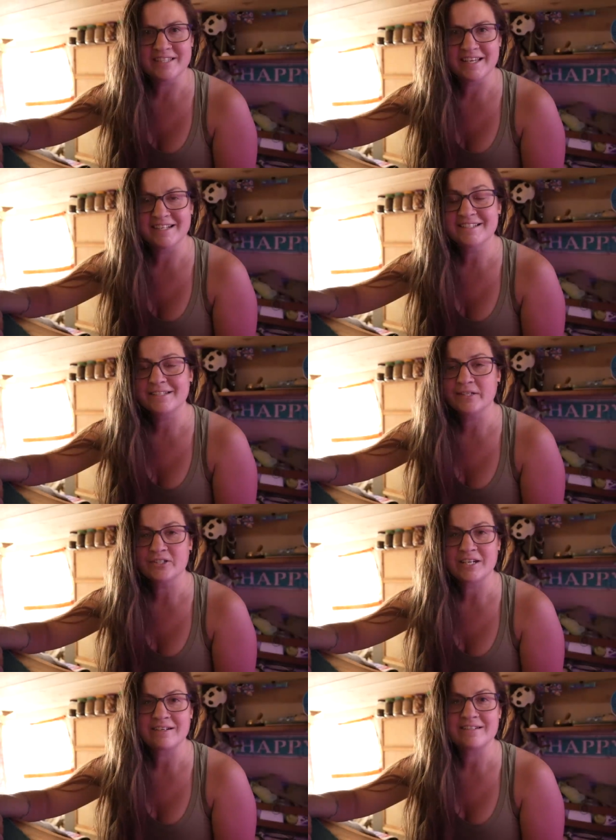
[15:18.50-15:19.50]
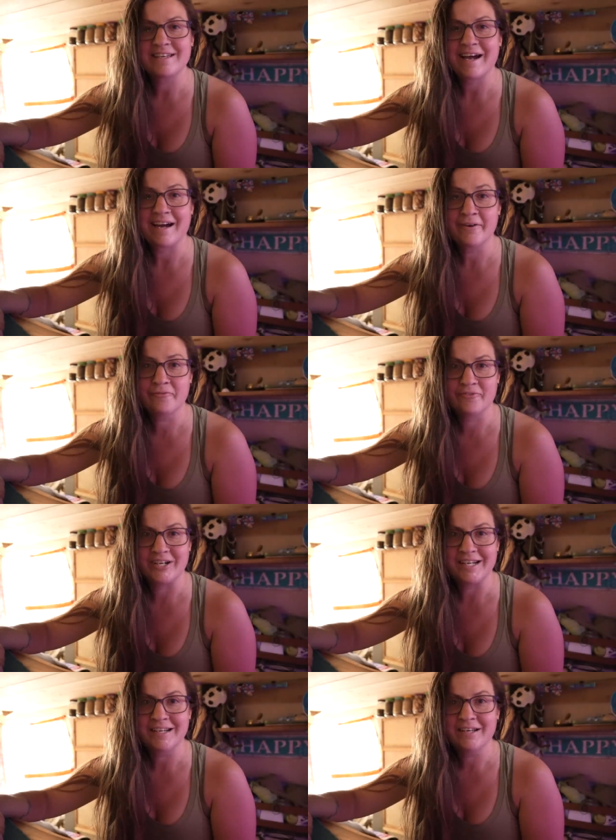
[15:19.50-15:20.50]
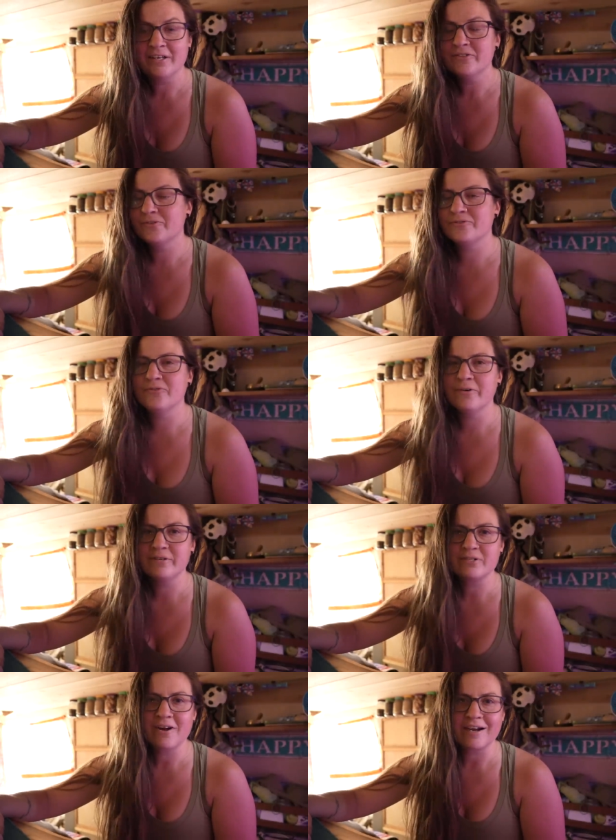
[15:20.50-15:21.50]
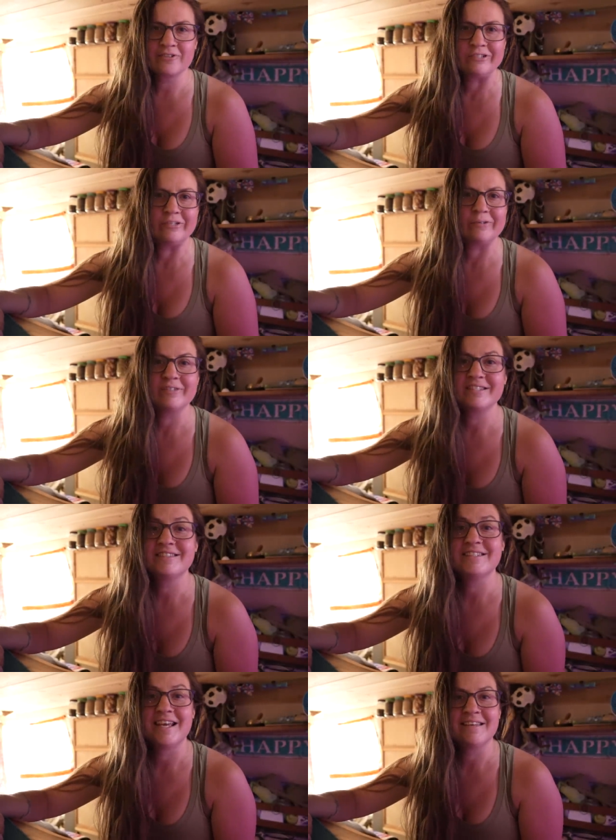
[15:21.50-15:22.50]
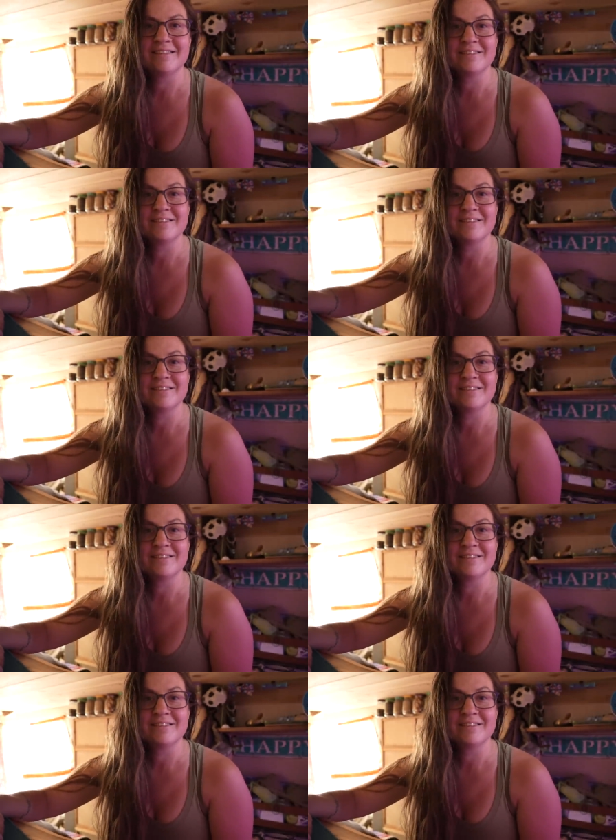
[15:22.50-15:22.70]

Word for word: that Skillshare is ad-free, so there's no distractions. You can just stay in